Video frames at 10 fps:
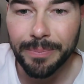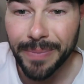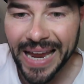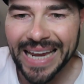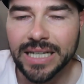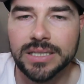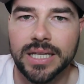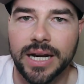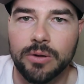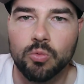banks,
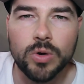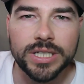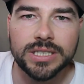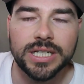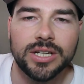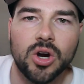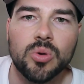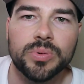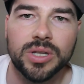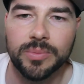and I wish he
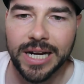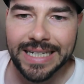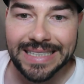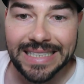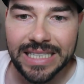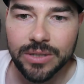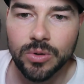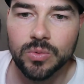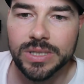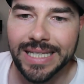opened them and I could see
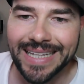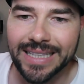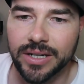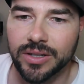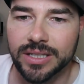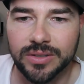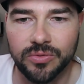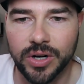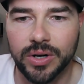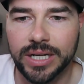what was in there. That's
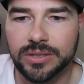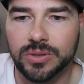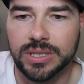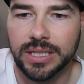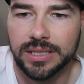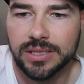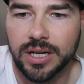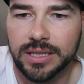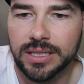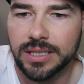very interesting. He's
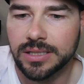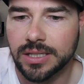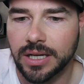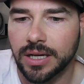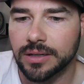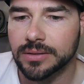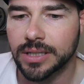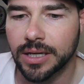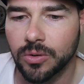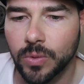got these
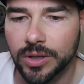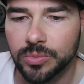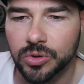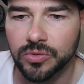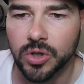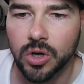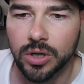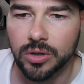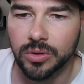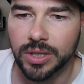kind of weatherproof
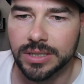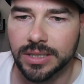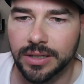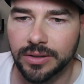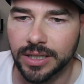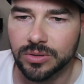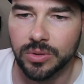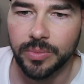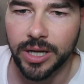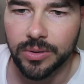cargo things in there, and that's where
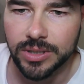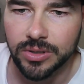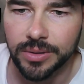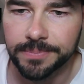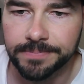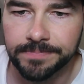the batteries are.